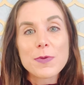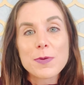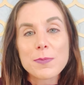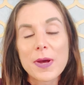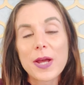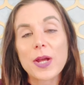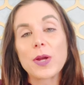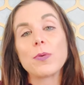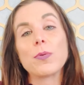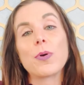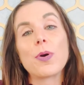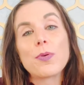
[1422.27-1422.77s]
and
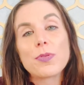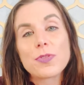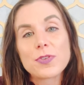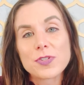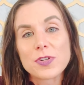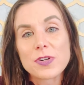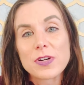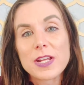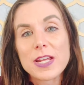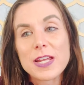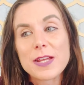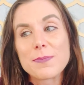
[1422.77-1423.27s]
my growth
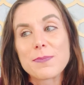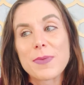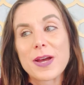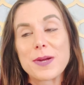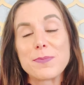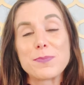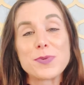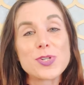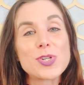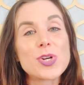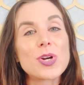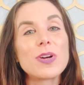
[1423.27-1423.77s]
journey and my
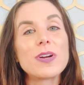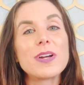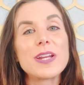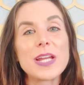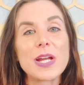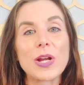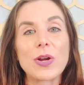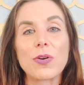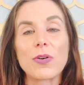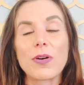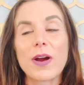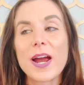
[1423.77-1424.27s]
maturity
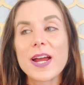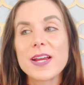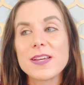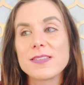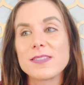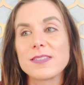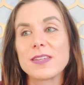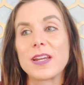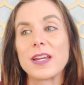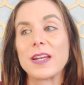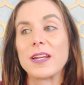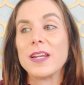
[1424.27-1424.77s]
in
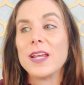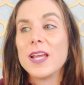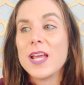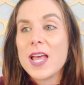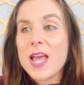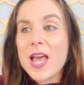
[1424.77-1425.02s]
Christ. And